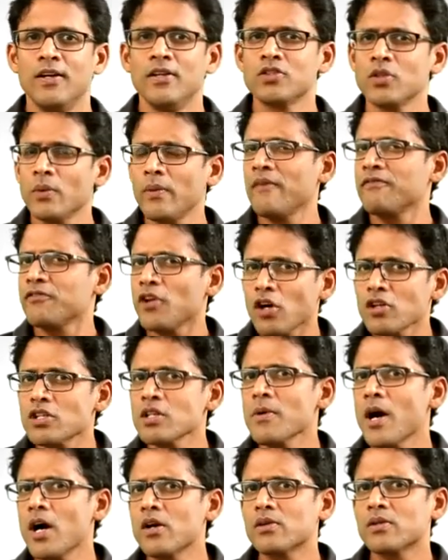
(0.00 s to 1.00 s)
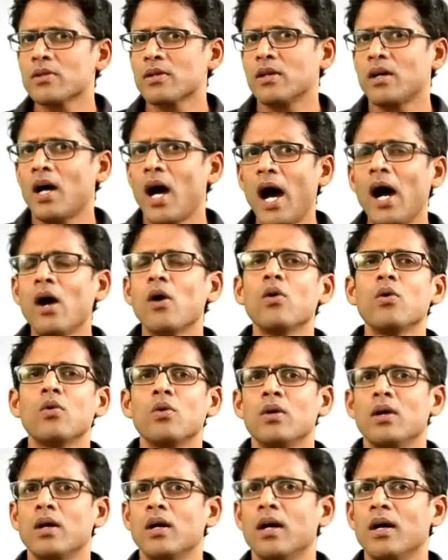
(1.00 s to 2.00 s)
So we've talked about
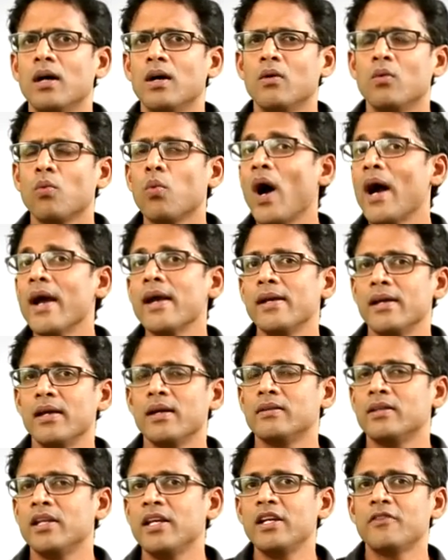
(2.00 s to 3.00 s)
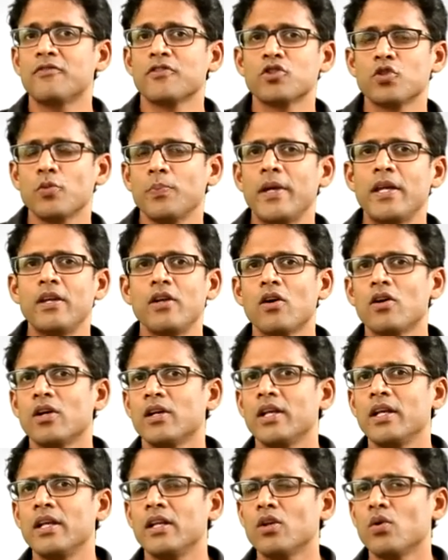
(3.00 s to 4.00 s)
how uh, why the need for
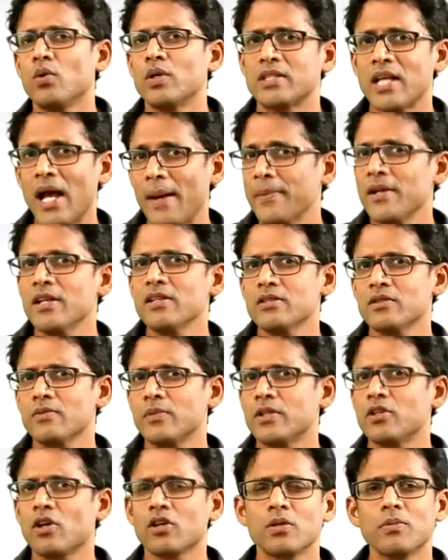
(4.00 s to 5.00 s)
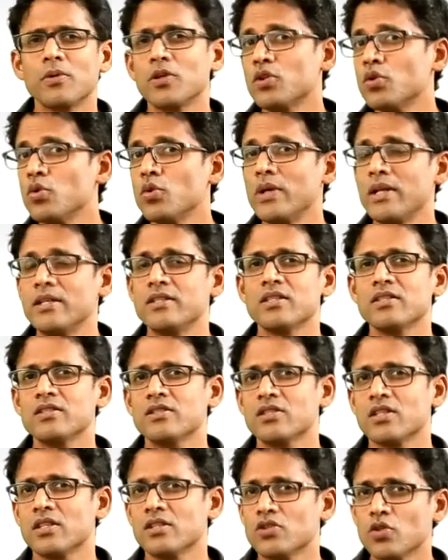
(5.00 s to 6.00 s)
superiority lowers happiness. We talked about two
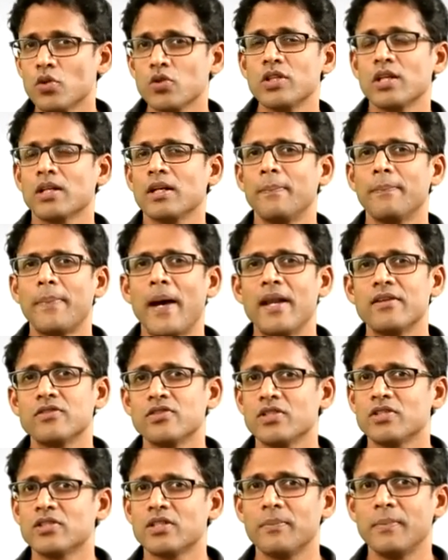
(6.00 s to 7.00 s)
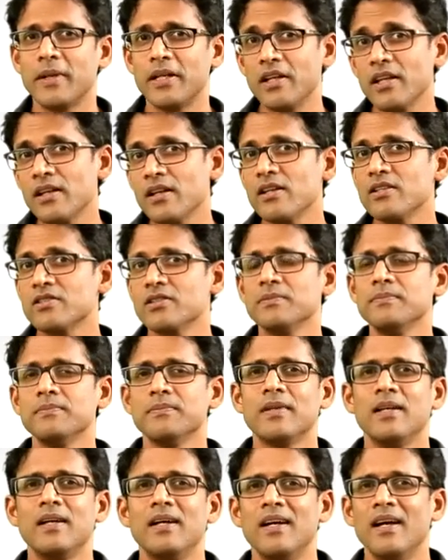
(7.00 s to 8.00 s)
reasons: social comparisons and
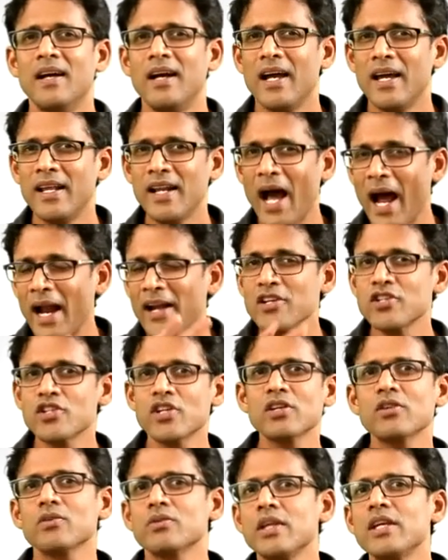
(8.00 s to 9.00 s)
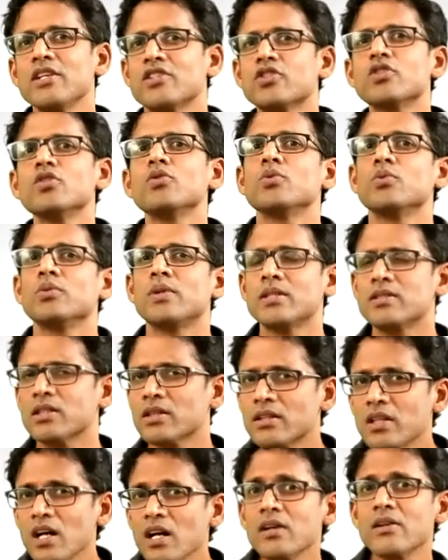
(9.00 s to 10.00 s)
materialism. In addition to these two, there's a
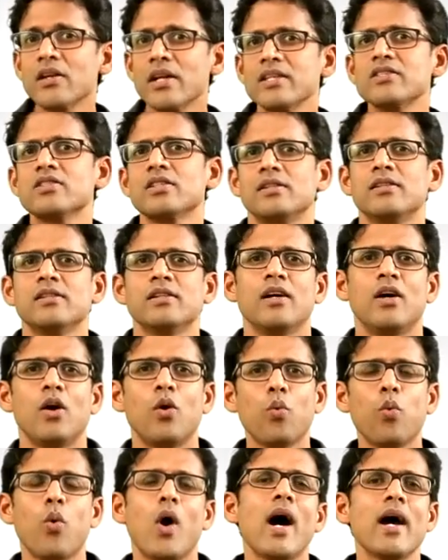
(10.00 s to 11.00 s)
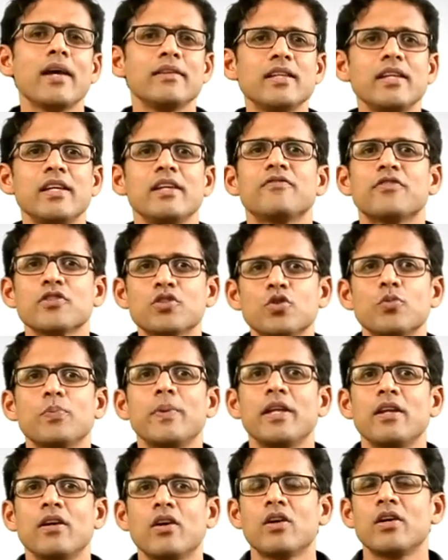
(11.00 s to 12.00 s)
third reason why the need for
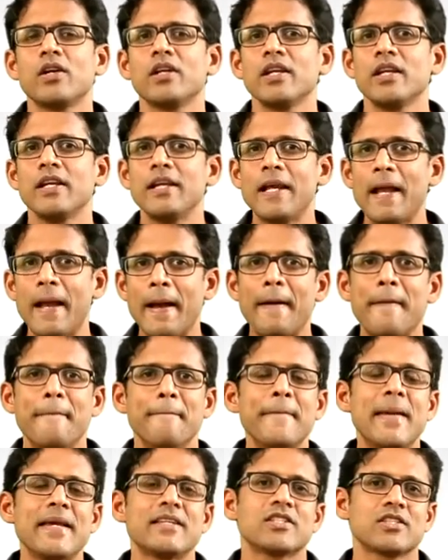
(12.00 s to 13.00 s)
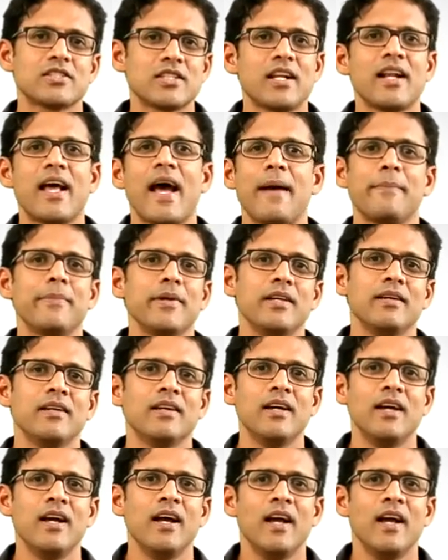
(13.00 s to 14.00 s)
superiority makes us unhappy.
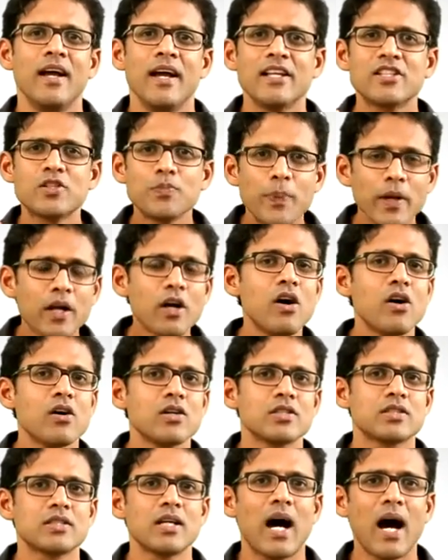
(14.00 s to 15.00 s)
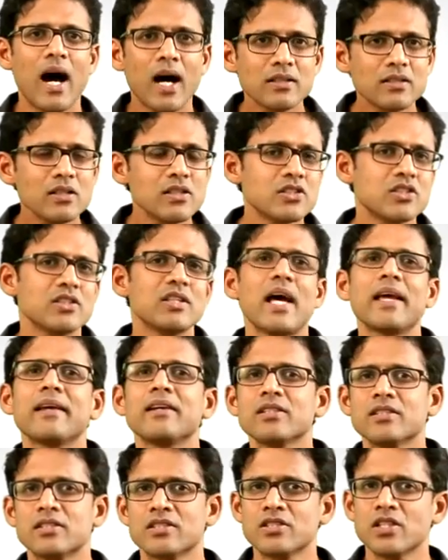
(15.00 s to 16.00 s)
It's because others
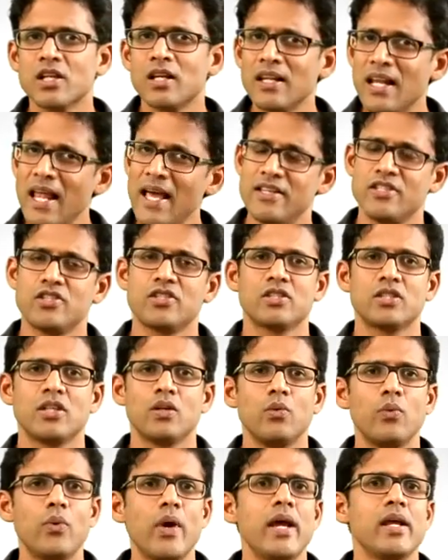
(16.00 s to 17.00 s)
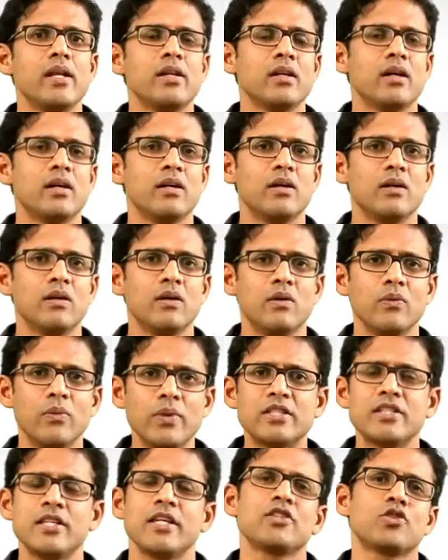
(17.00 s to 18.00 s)
like us less when
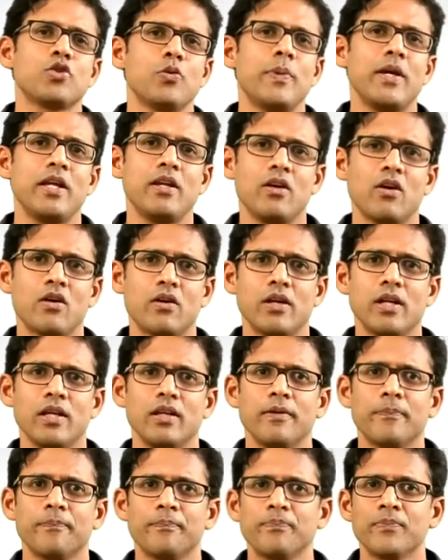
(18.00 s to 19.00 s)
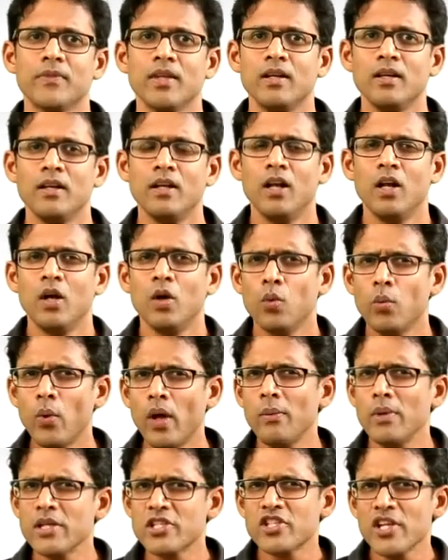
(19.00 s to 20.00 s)
we seek superiority.
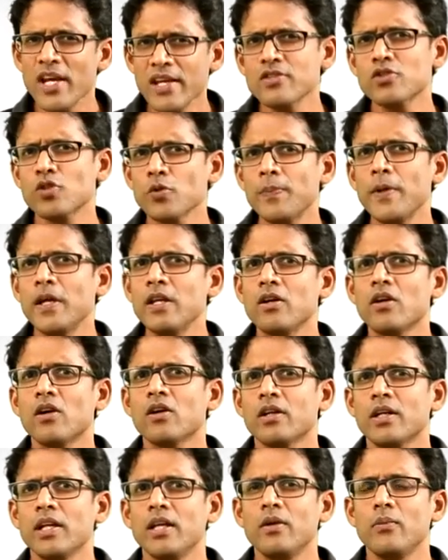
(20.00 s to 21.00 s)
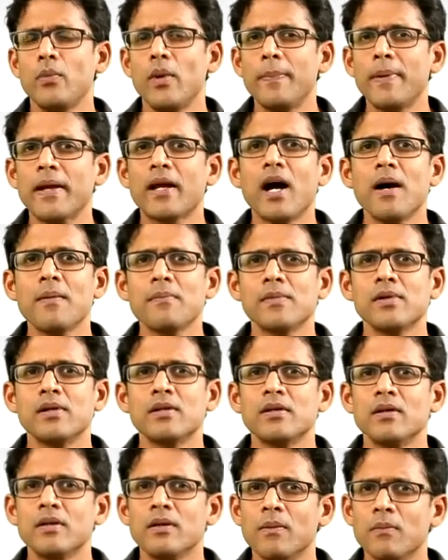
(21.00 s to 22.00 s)
When we chase superiority, we
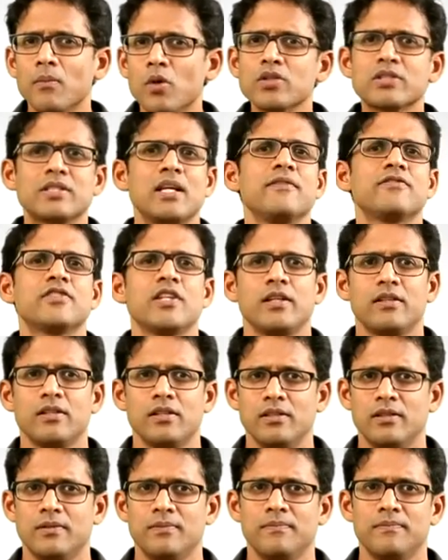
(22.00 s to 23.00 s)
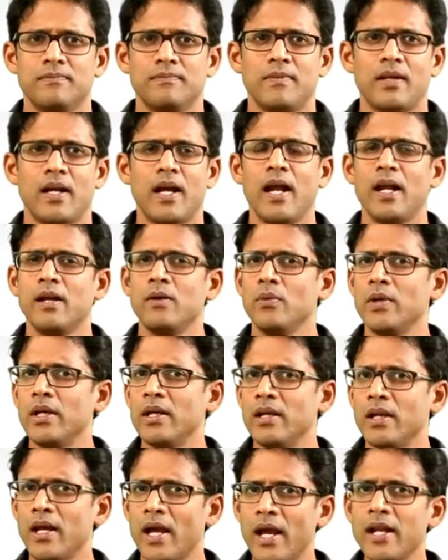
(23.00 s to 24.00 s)
become more self centered and
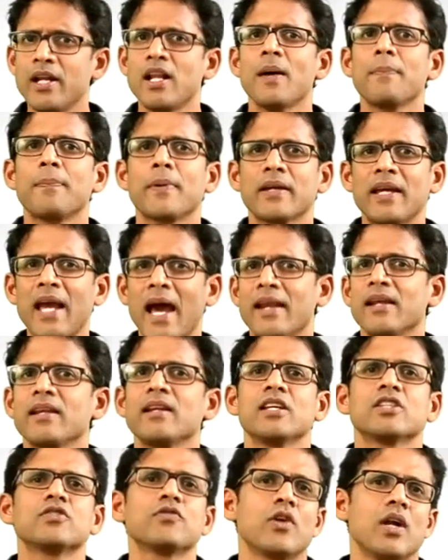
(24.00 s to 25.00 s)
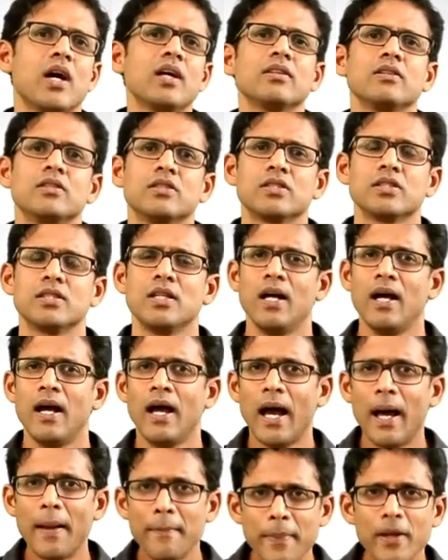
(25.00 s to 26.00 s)
we end up caring less for others.
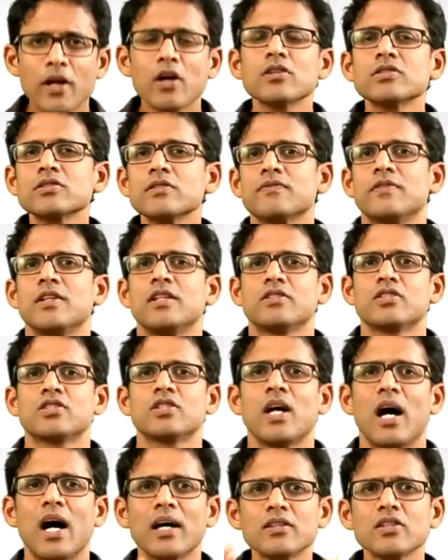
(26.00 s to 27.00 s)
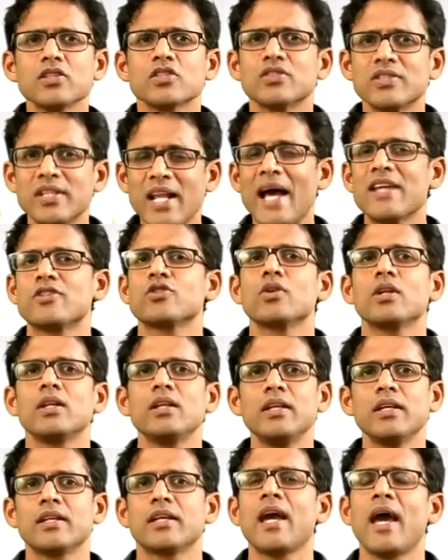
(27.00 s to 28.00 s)
And because of this, others
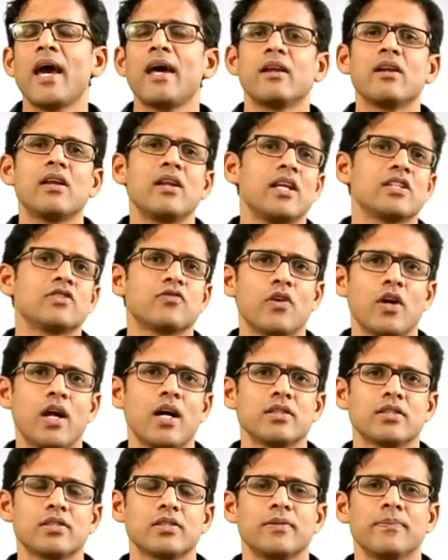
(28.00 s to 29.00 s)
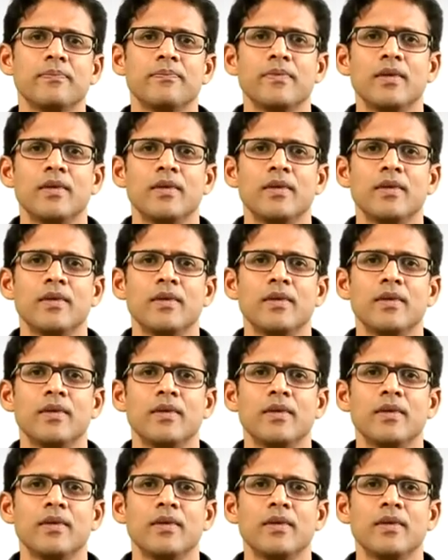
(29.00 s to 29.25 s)
naturally care less for us.